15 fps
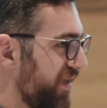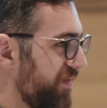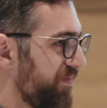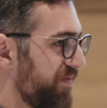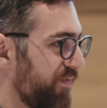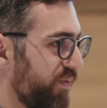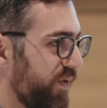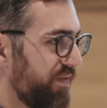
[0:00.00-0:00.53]

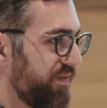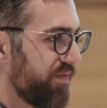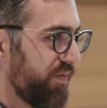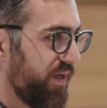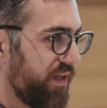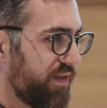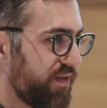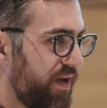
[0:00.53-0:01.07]
types of risks
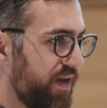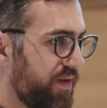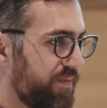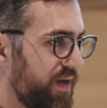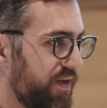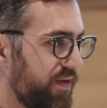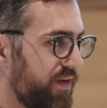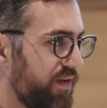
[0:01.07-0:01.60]
we can talk
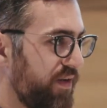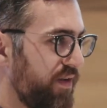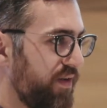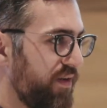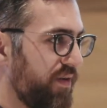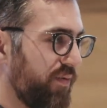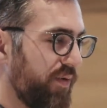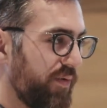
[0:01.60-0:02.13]
about.
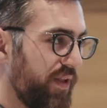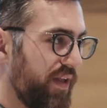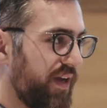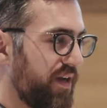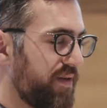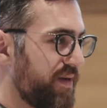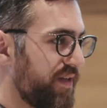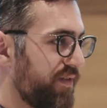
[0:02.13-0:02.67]
We really
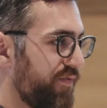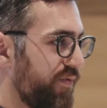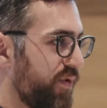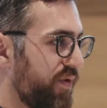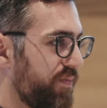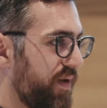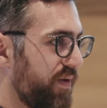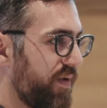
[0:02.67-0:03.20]
care about the
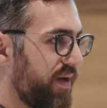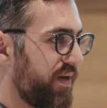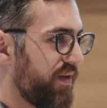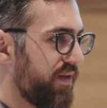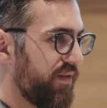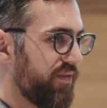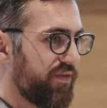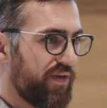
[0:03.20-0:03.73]
4th, but I wanted
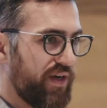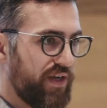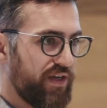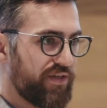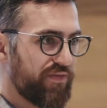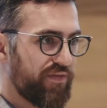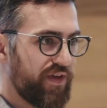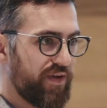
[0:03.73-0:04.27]
to illustrate
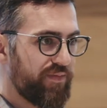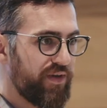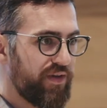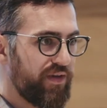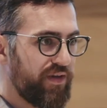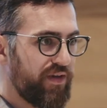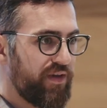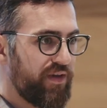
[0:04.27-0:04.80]
each of them.